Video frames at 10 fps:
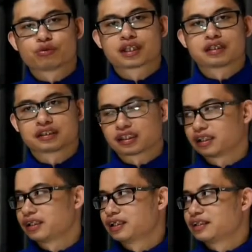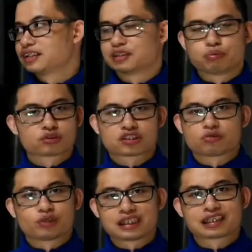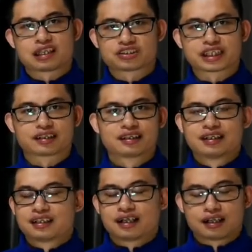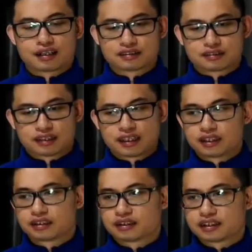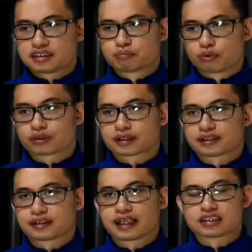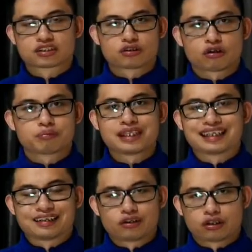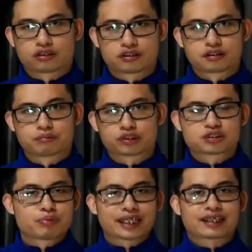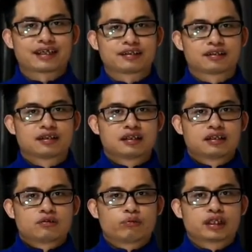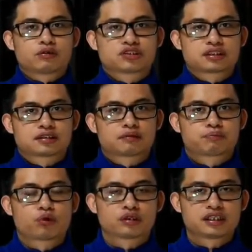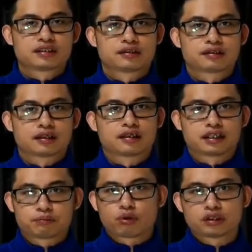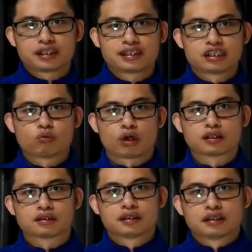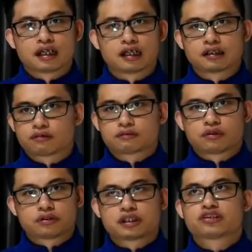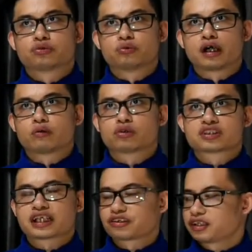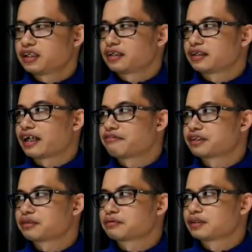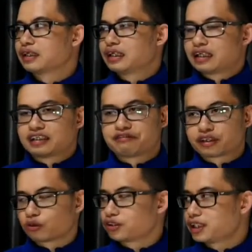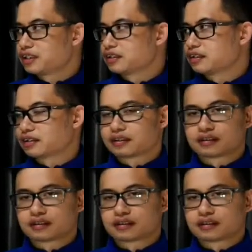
Carnegie. His books are really classic. This book has taught me a lot, because back when I was in poly year 1 or year 2, I was actually having difficulty in